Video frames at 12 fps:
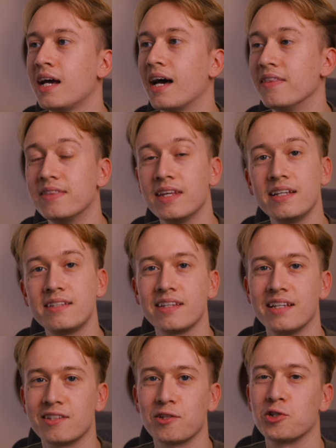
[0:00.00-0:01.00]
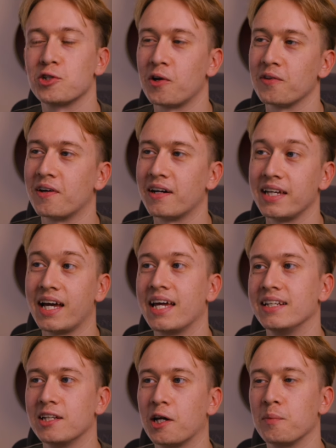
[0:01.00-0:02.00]
And this is the shot that it
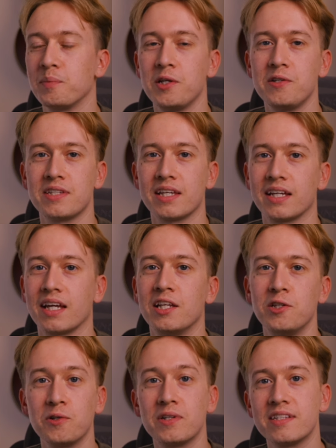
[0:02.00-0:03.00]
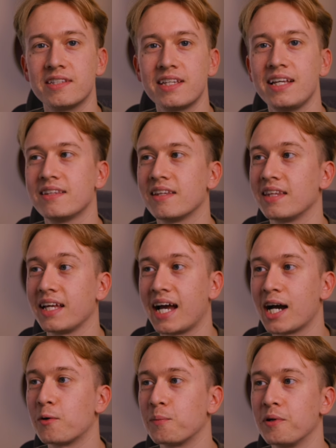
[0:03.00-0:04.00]
ended up using, and you can see that the
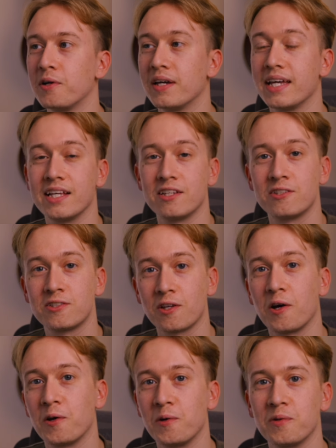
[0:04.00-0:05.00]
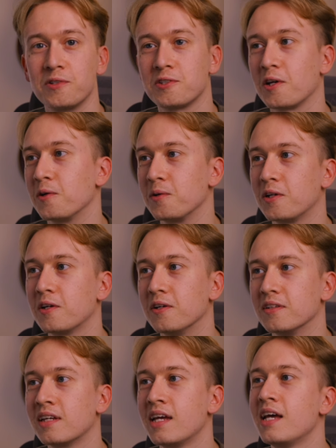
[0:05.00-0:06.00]
output is so
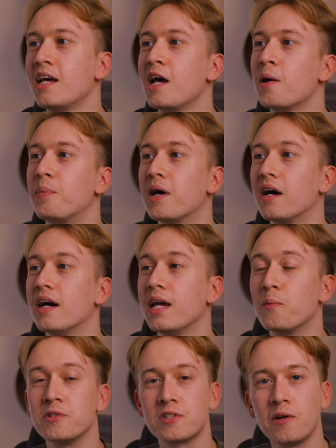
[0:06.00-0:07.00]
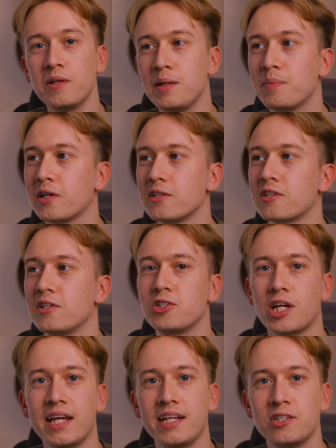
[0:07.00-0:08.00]
good. but it was only because I
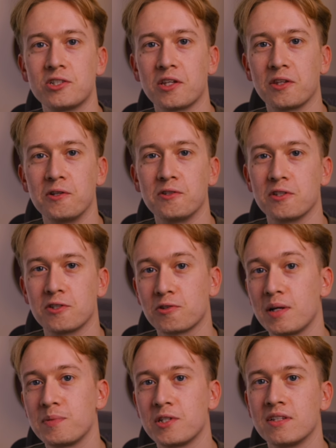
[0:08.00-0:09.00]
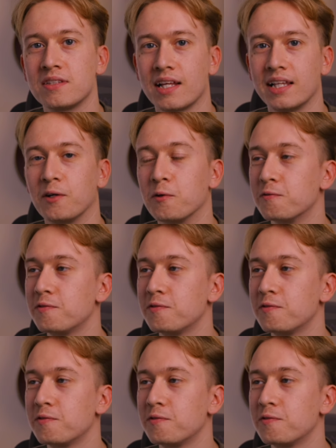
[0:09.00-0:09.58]
changed those descriptions a little